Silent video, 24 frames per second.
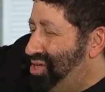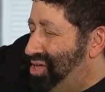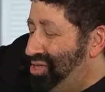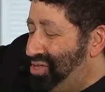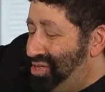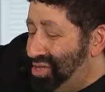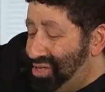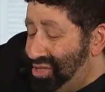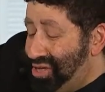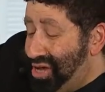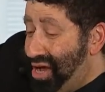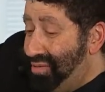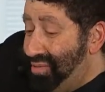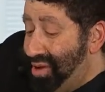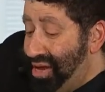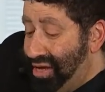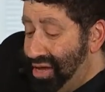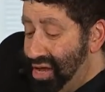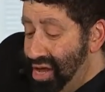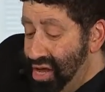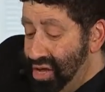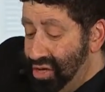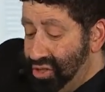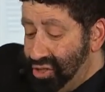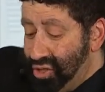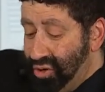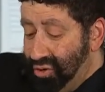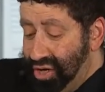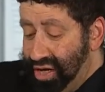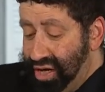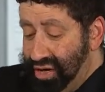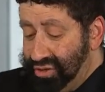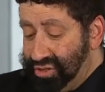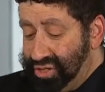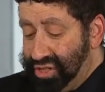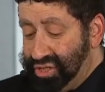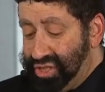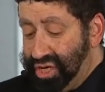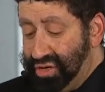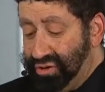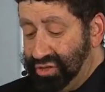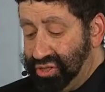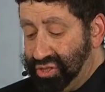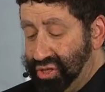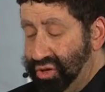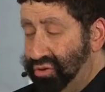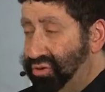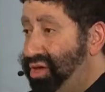Jesus coming. So here's the
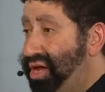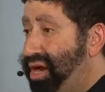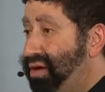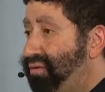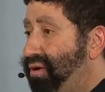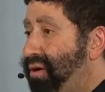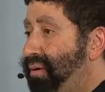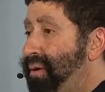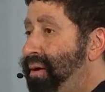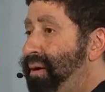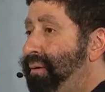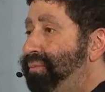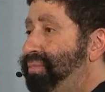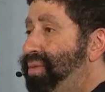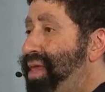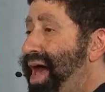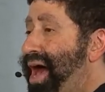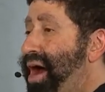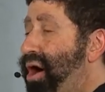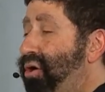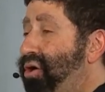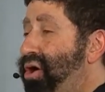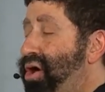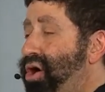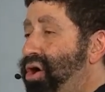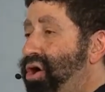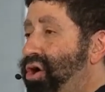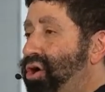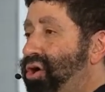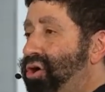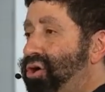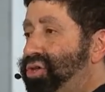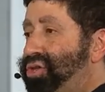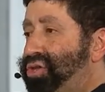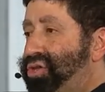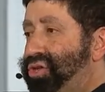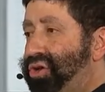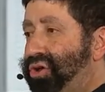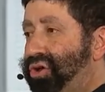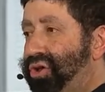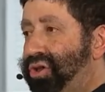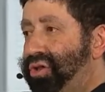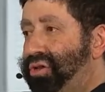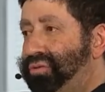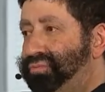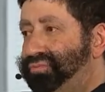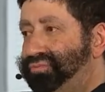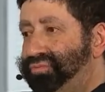secret. So therefore, now,
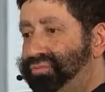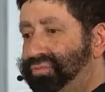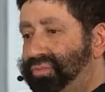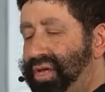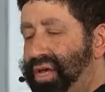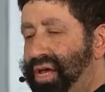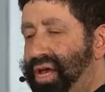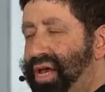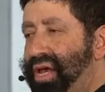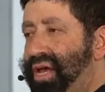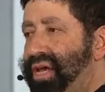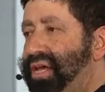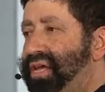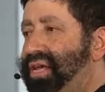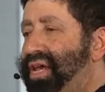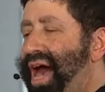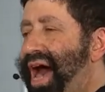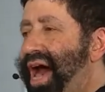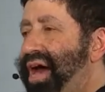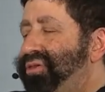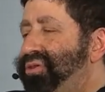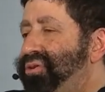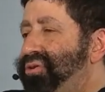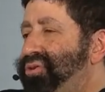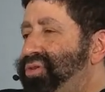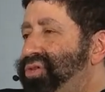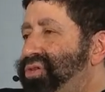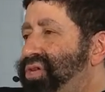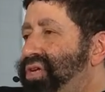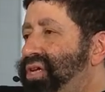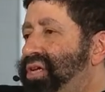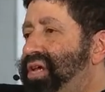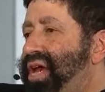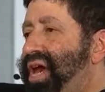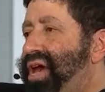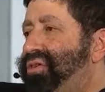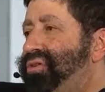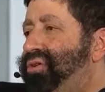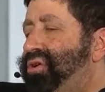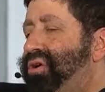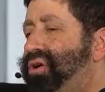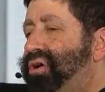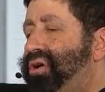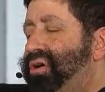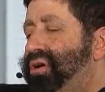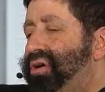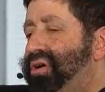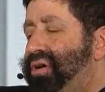Herzl gathers
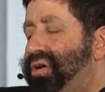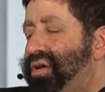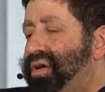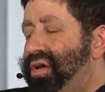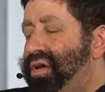together